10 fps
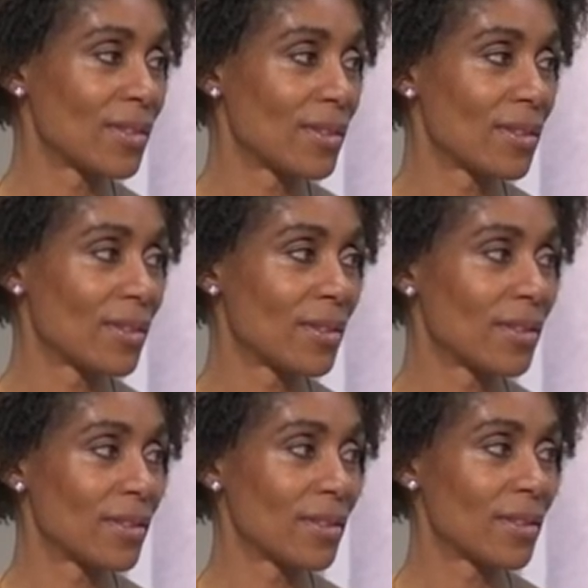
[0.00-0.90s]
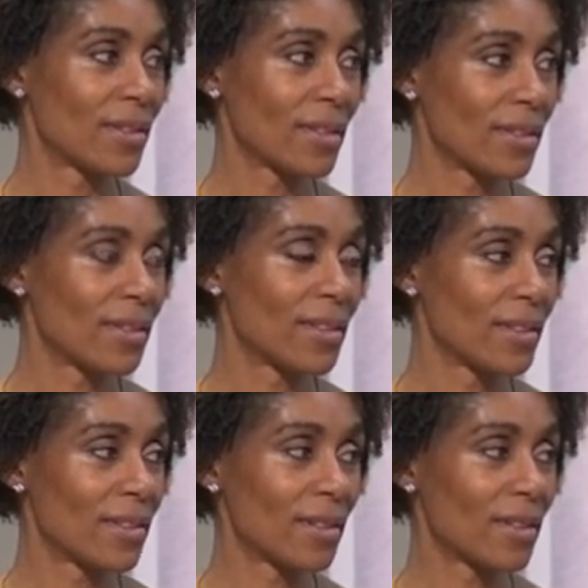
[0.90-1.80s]

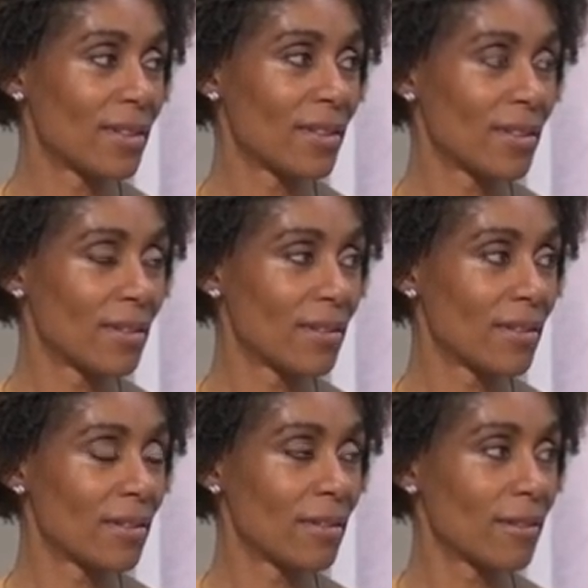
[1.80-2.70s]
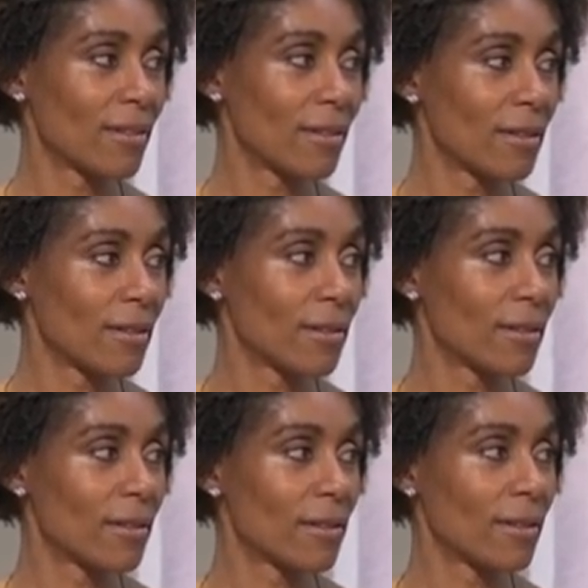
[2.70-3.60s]

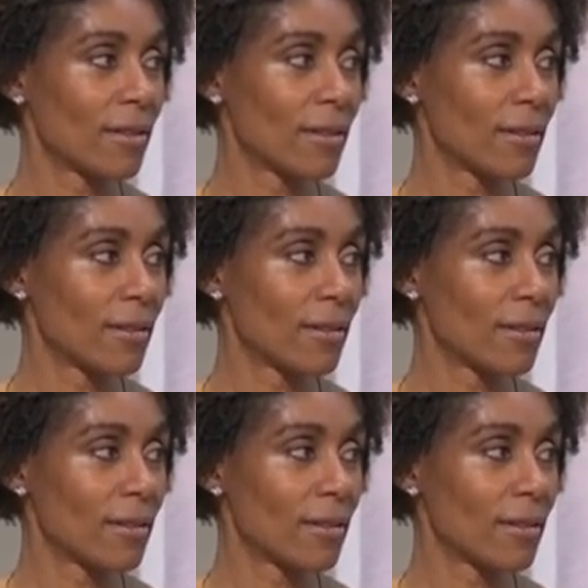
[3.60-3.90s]
This person isn't speaking.